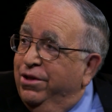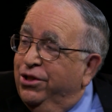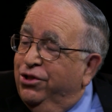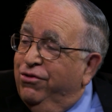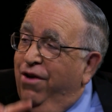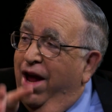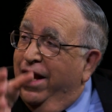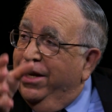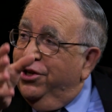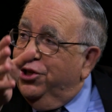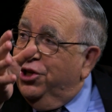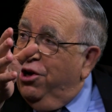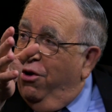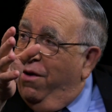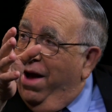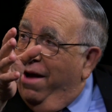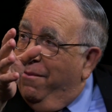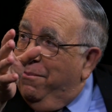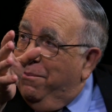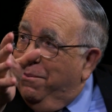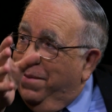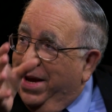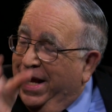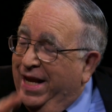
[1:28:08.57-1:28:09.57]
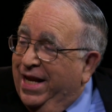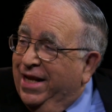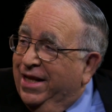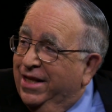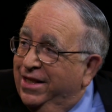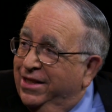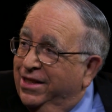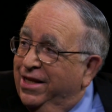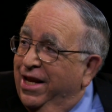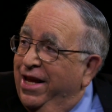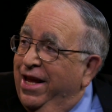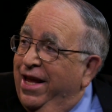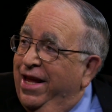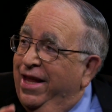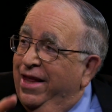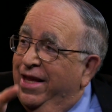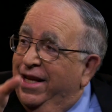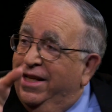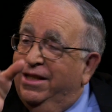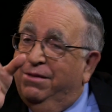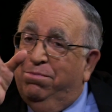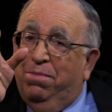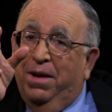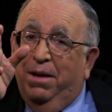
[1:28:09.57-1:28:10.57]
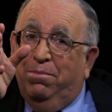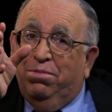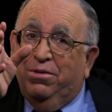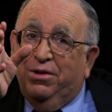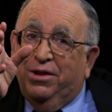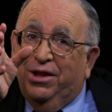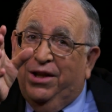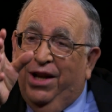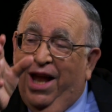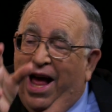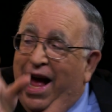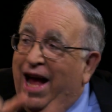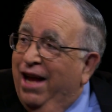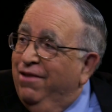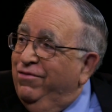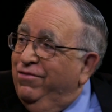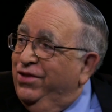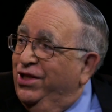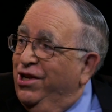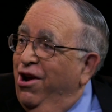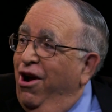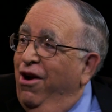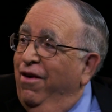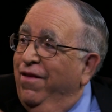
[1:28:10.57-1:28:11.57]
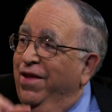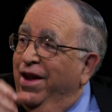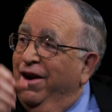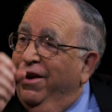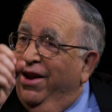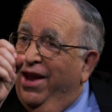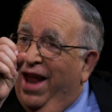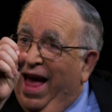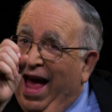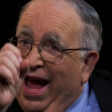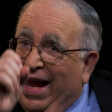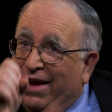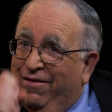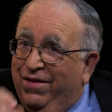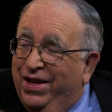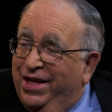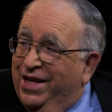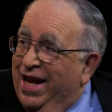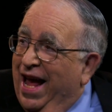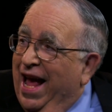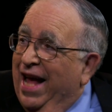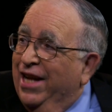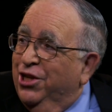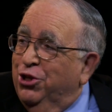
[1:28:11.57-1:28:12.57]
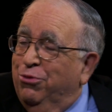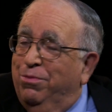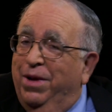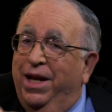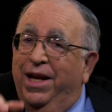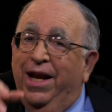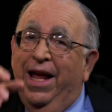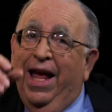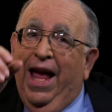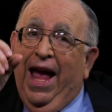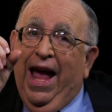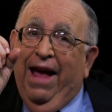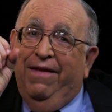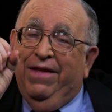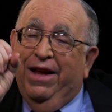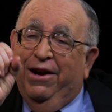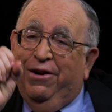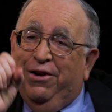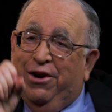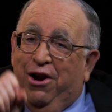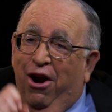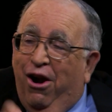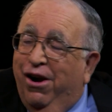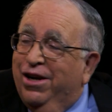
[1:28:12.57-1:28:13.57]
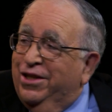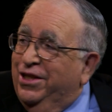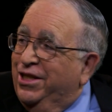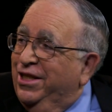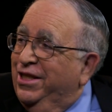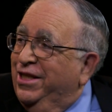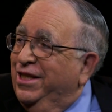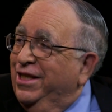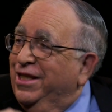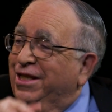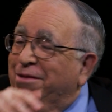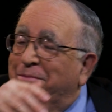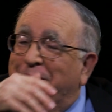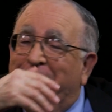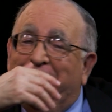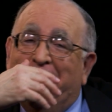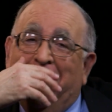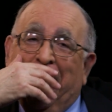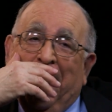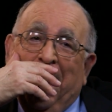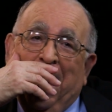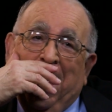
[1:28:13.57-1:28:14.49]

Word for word: He was trying to show how meaningless these people's lives are and their lack of attachment and their narcissism.